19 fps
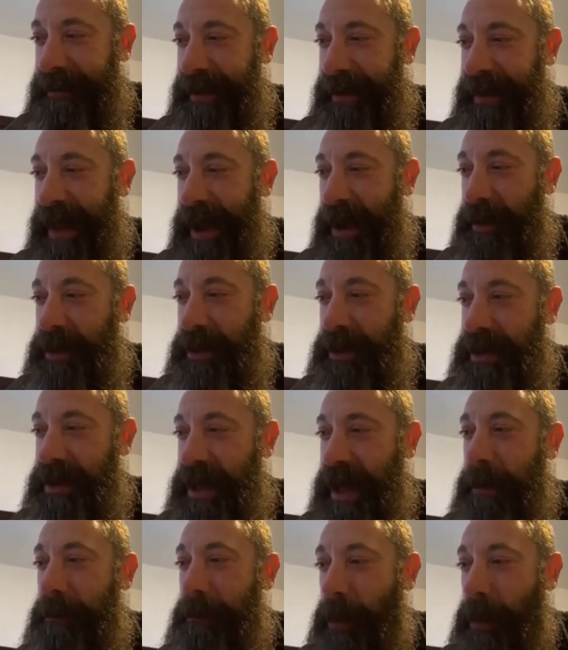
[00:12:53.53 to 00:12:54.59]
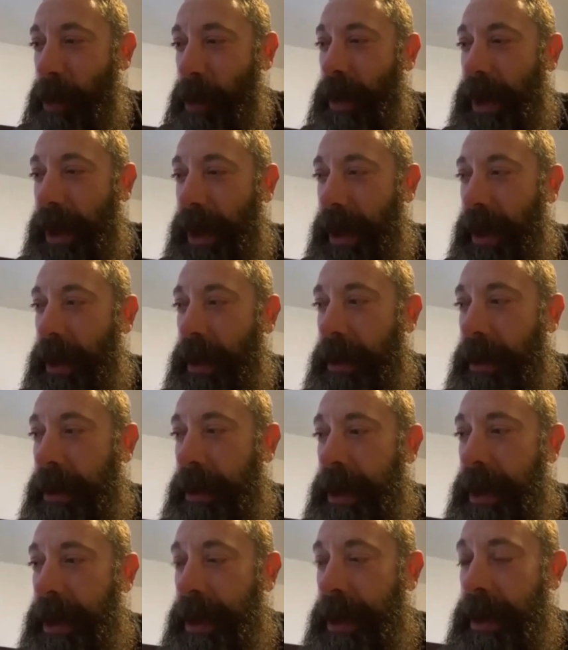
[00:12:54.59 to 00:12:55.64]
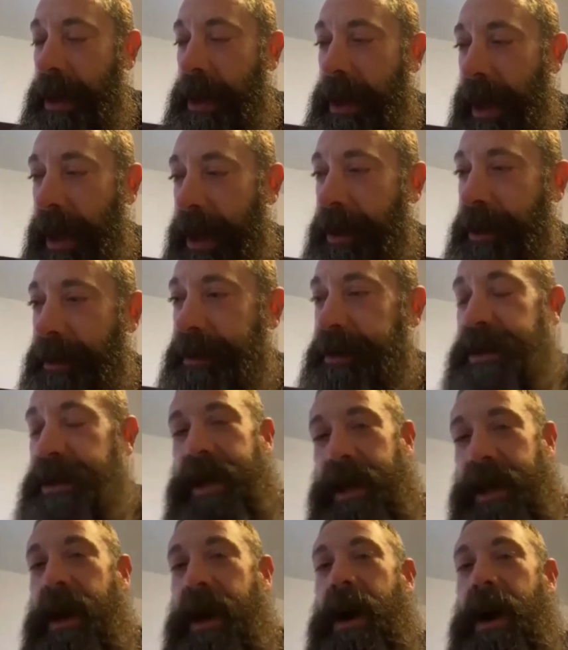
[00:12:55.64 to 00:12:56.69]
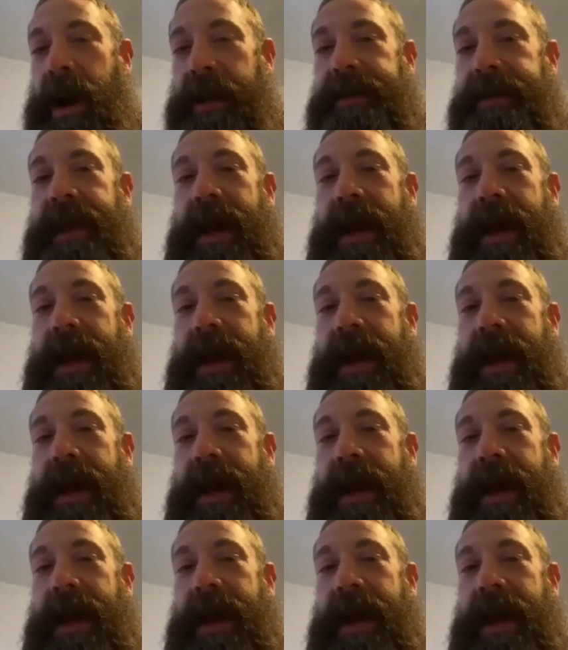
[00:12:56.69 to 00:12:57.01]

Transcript: and that was that morning. I knew it was going to get hot